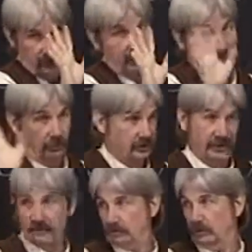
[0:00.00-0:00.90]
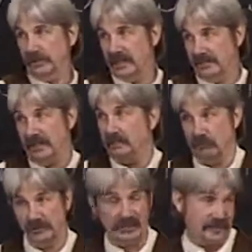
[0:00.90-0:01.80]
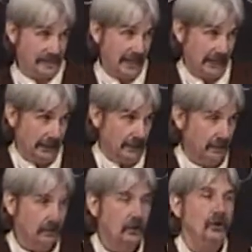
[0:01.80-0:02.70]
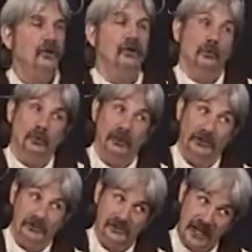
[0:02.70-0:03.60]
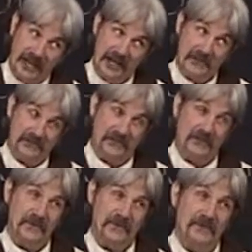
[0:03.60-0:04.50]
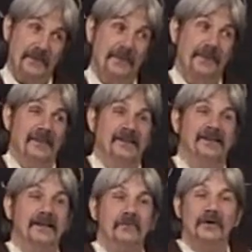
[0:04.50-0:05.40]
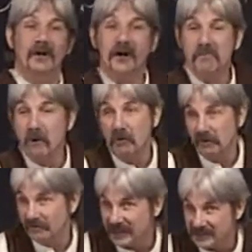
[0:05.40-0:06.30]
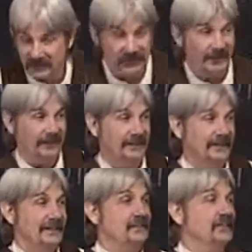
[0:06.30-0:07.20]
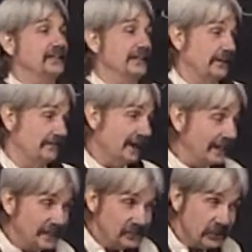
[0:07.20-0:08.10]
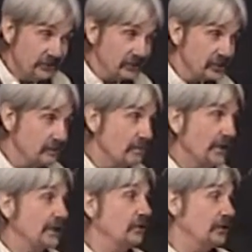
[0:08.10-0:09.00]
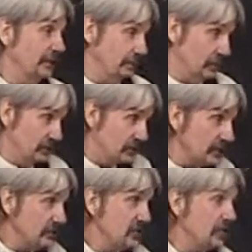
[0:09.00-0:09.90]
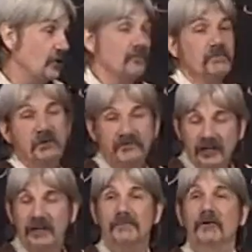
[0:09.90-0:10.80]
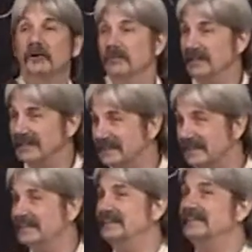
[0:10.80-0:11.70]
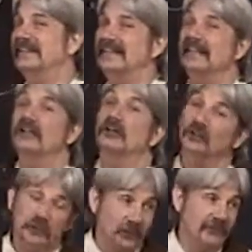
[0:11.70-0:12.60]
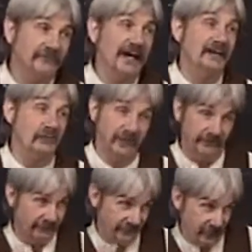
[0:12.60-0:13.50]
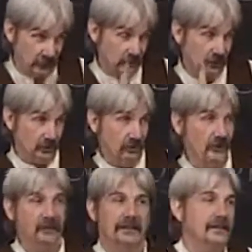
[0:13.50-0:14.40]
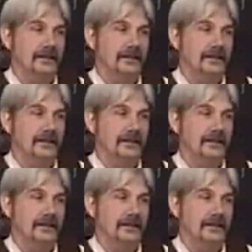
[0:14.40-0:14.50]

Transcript: Okay, now what does that, what does that mean? What does that say? Well, it says that when our motivation is to get advantage over somebody or get position or move up or to be seen or glorified with official glory,